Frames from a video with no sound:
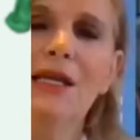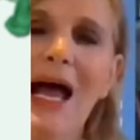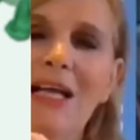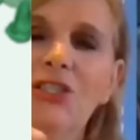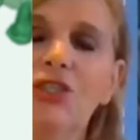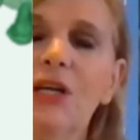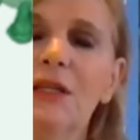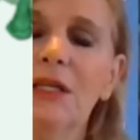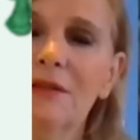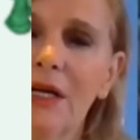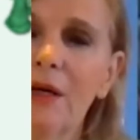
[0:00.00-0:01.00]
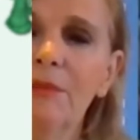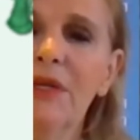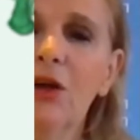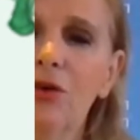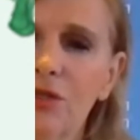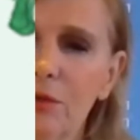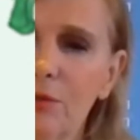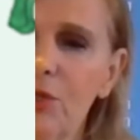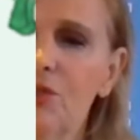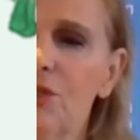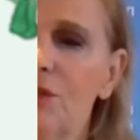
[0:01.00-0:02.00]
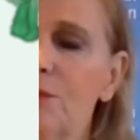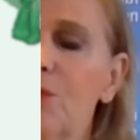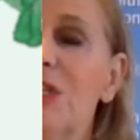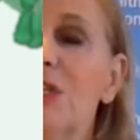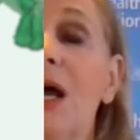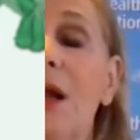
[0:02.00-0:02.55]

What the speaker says: national determined contribution, which